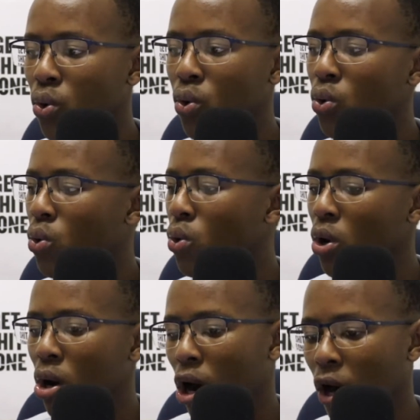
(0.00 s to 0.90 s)

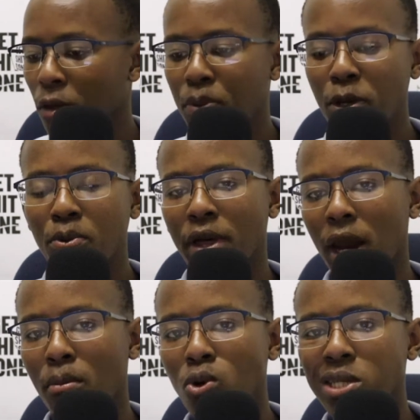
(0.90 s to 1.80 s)
Who are the people that
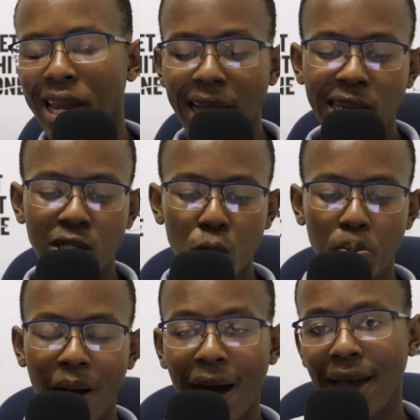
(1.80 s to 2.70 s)
are most likely to
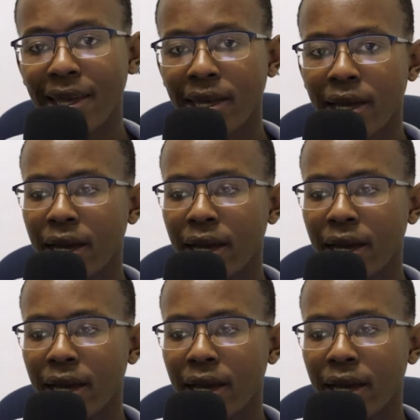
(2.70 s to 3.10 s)
buy